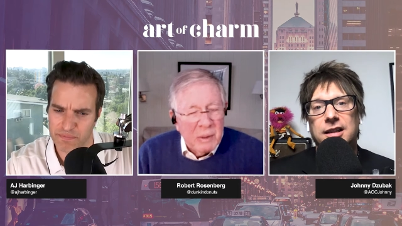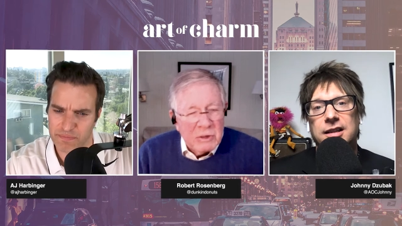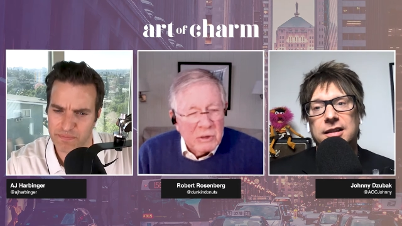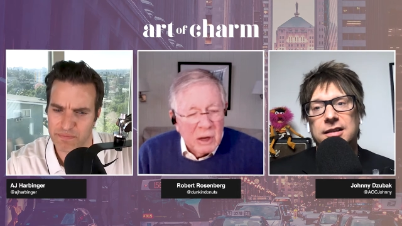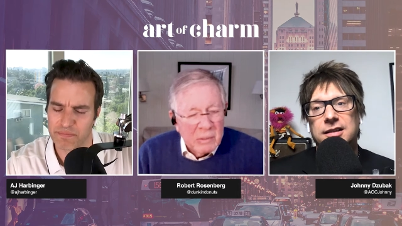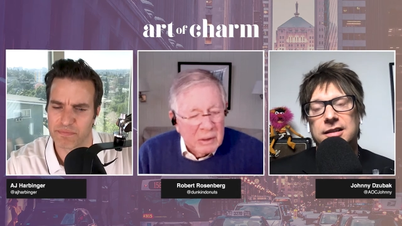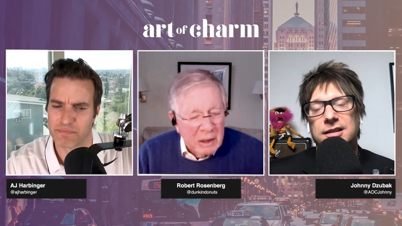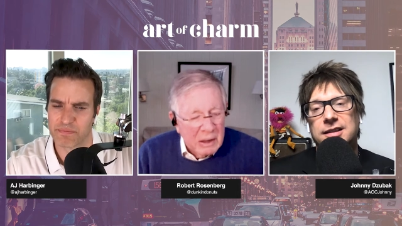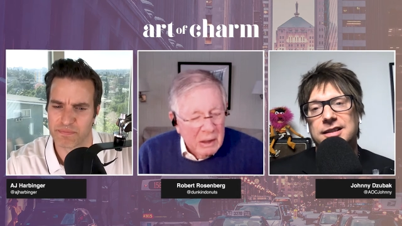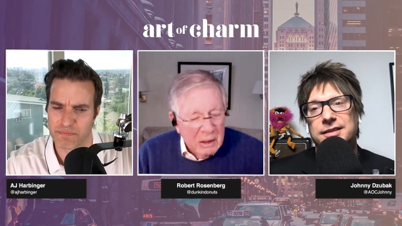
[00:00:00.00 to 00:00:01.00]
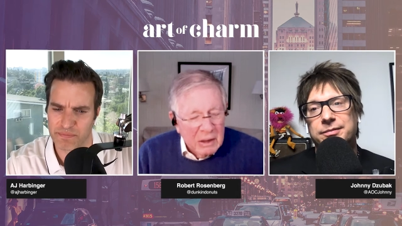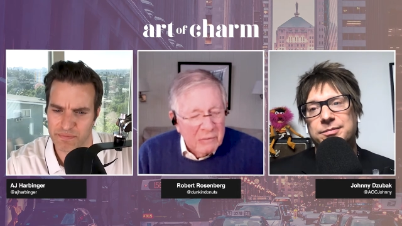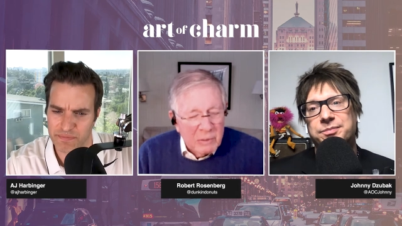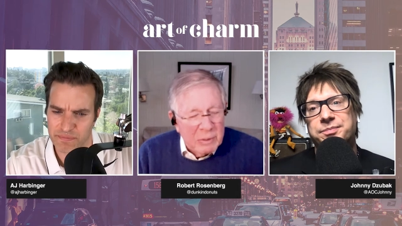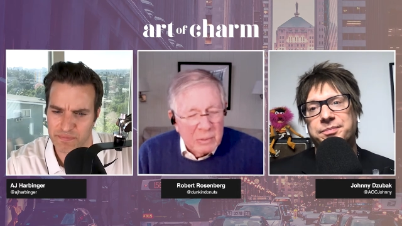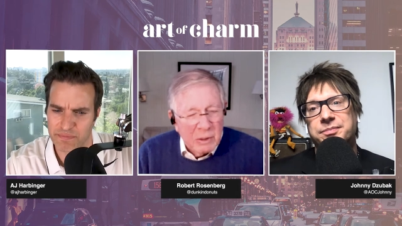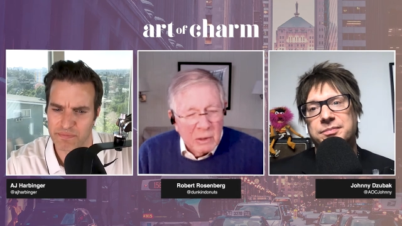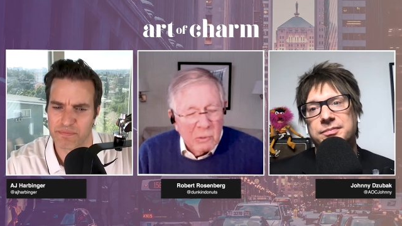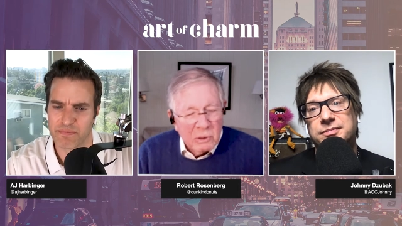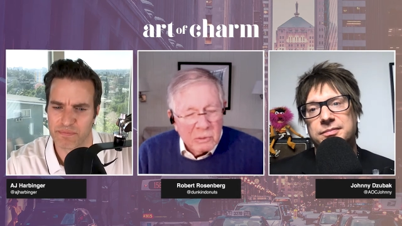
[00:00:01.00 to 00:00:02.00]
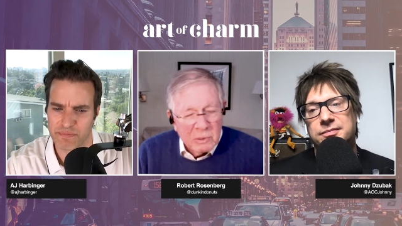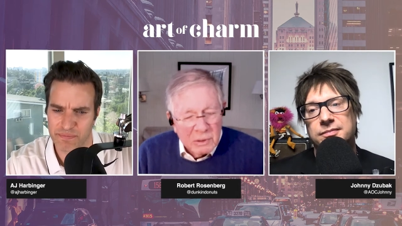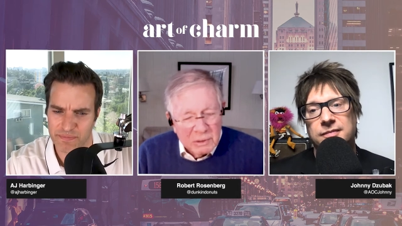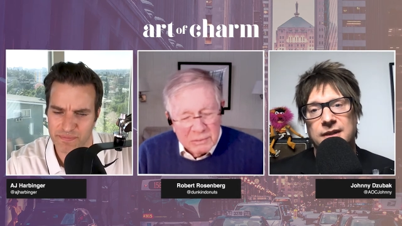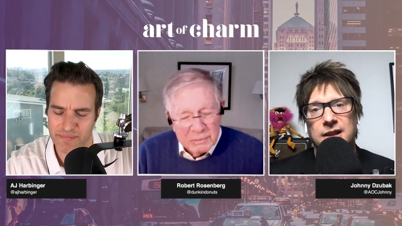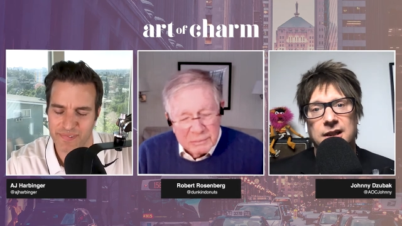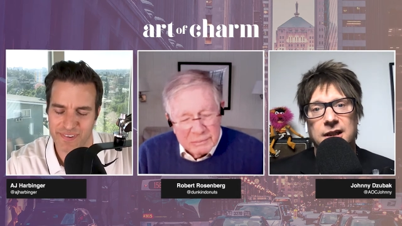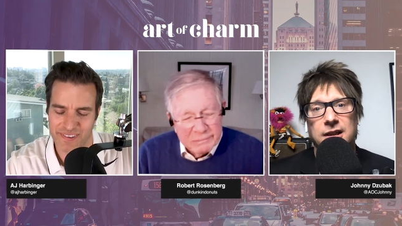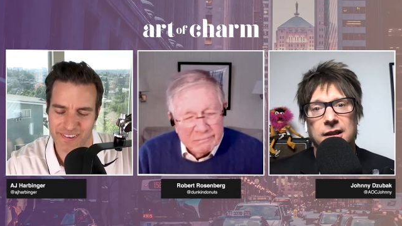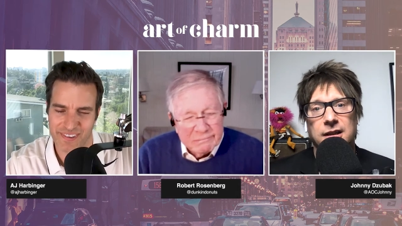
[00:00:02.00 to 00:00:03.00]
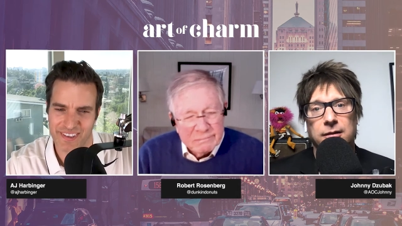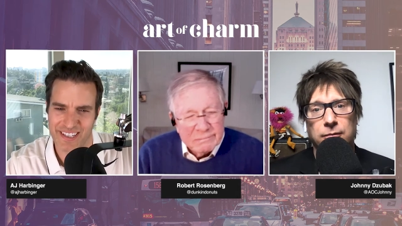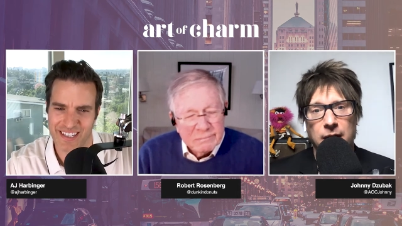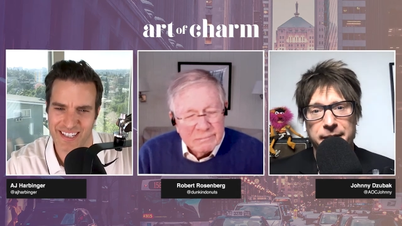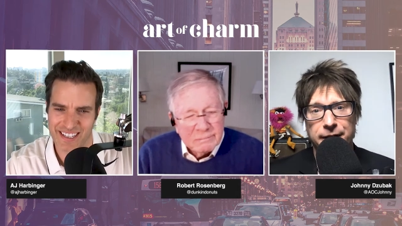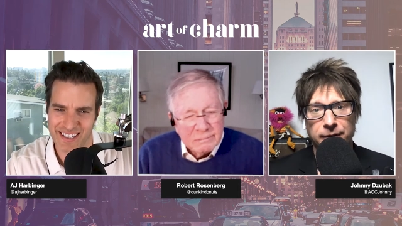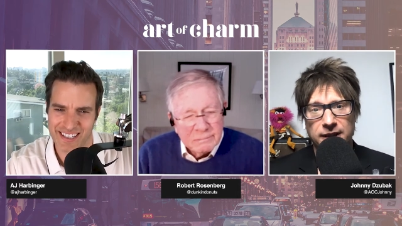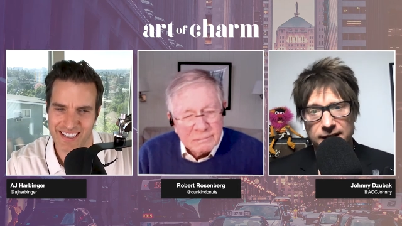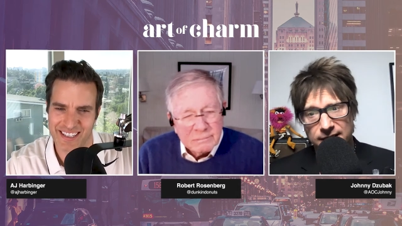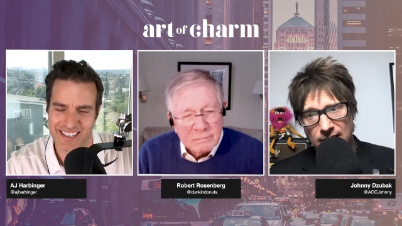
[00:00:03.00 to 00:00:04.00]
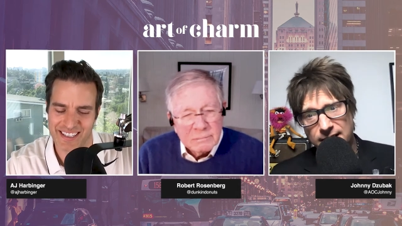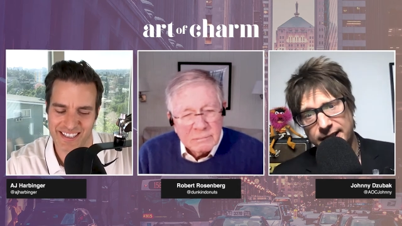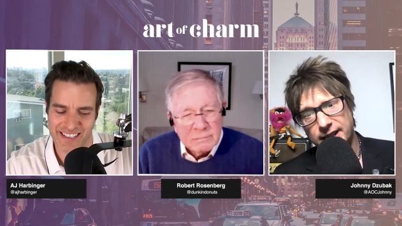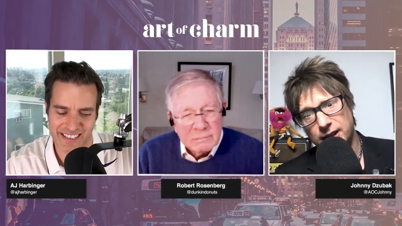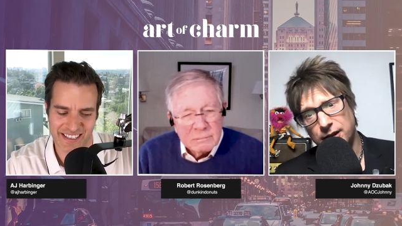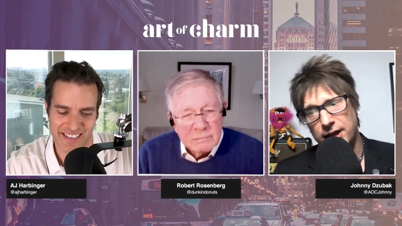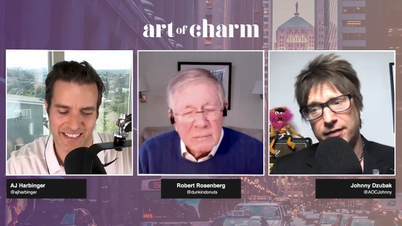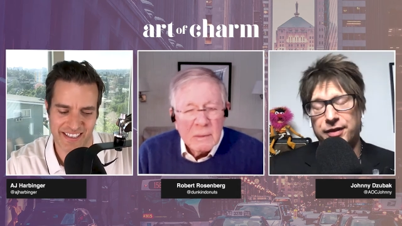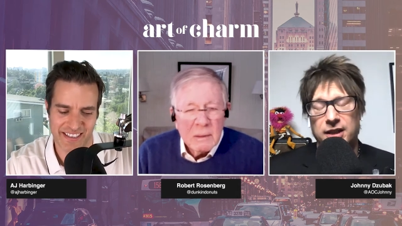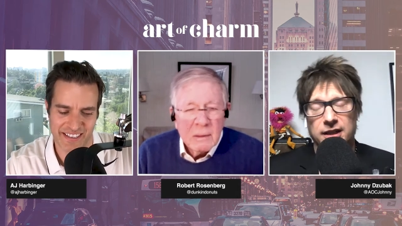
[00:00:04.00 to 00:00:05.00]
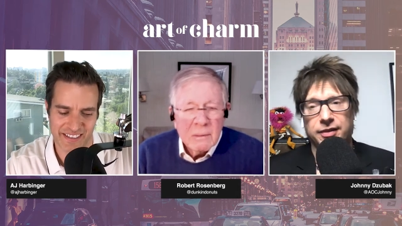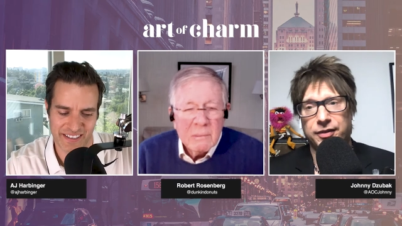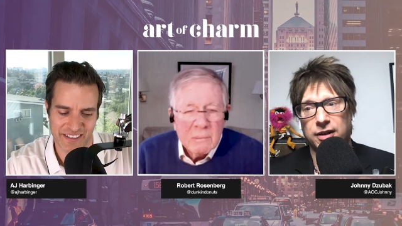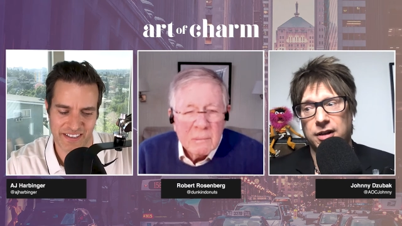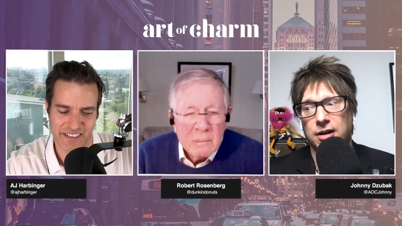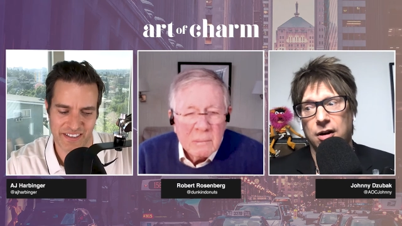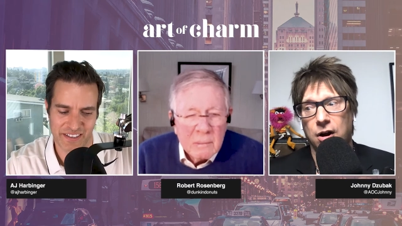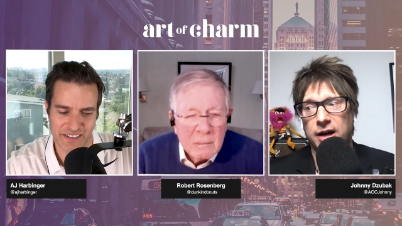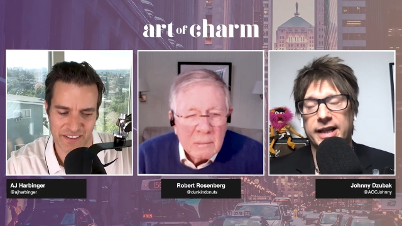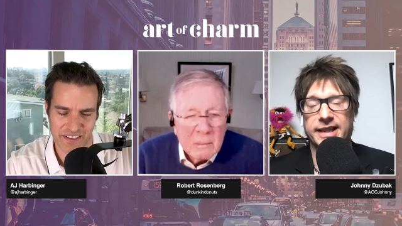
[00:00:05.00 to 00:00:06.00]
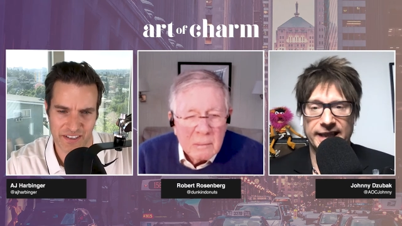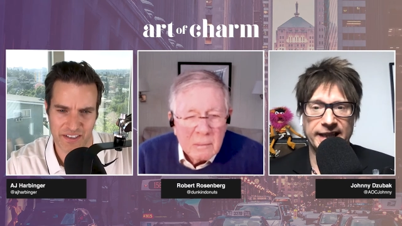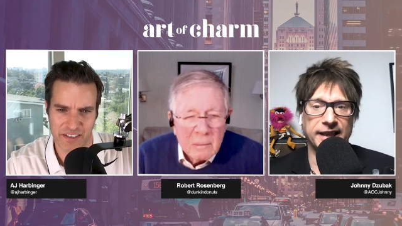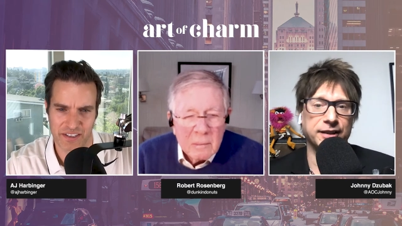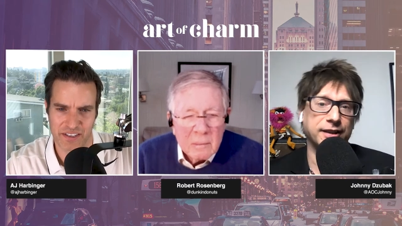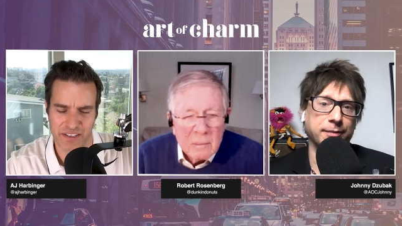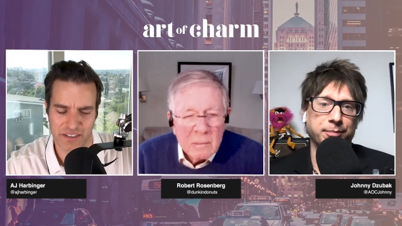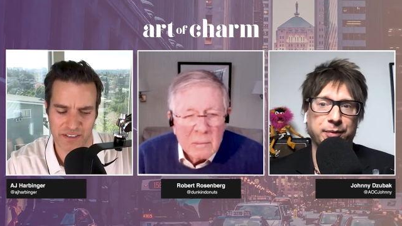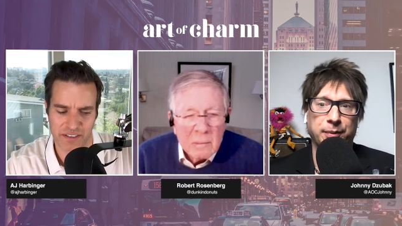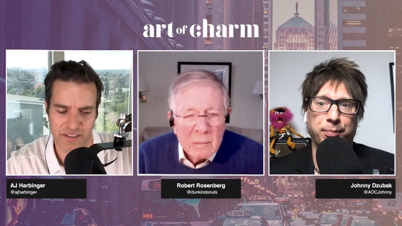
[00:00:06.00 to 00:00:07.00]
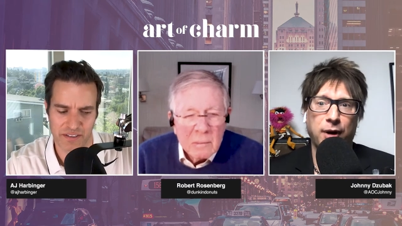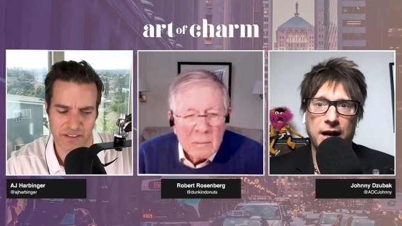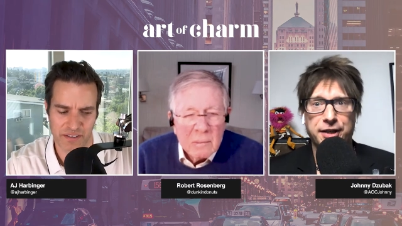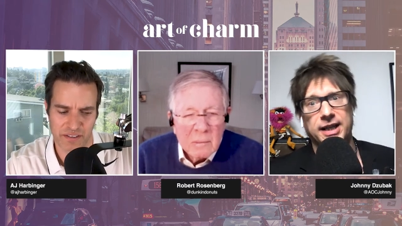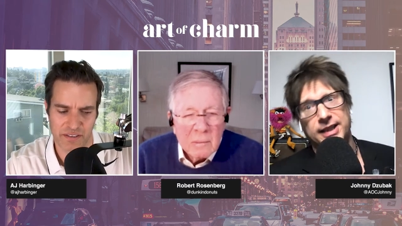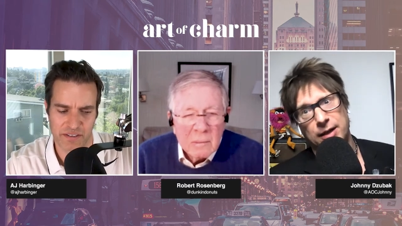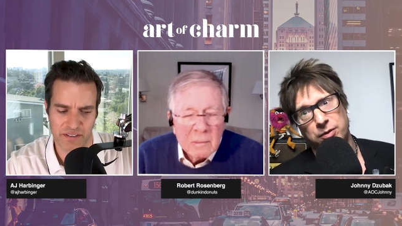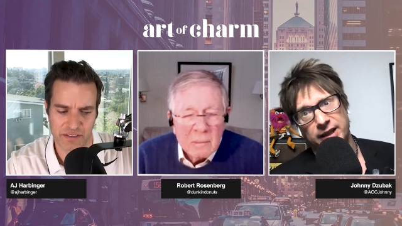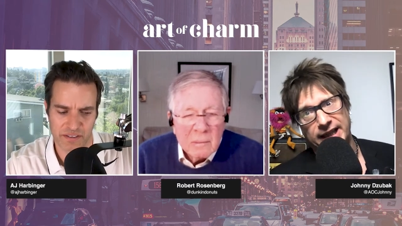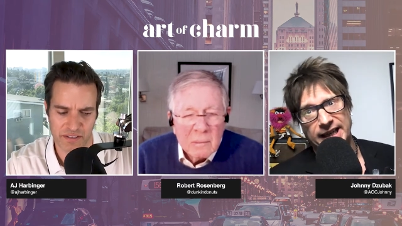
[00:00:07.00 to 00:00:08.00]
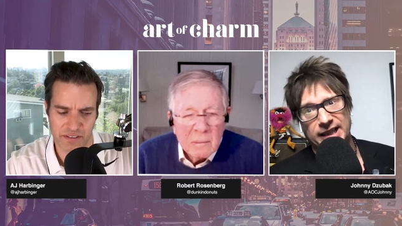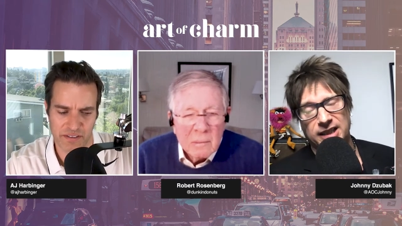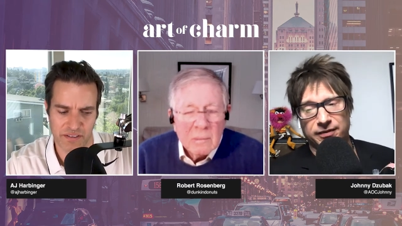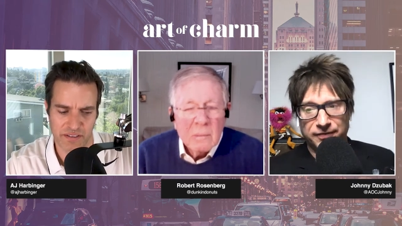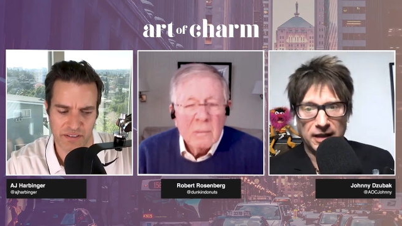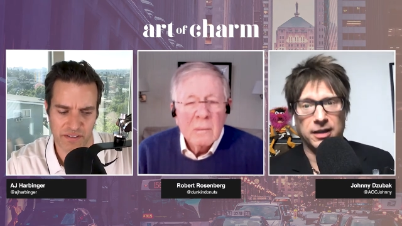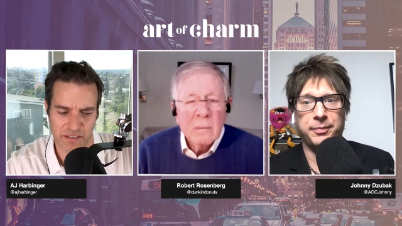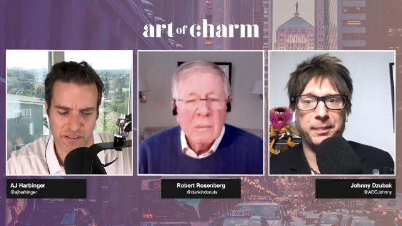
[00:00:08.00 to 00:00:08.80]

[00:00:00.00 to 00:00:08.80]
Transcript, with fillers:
Speaker 1: my job and I love the people I worked with.
Speaker 2: Robert, you were discussing a lot of the the R and D and some the projects that were getting developed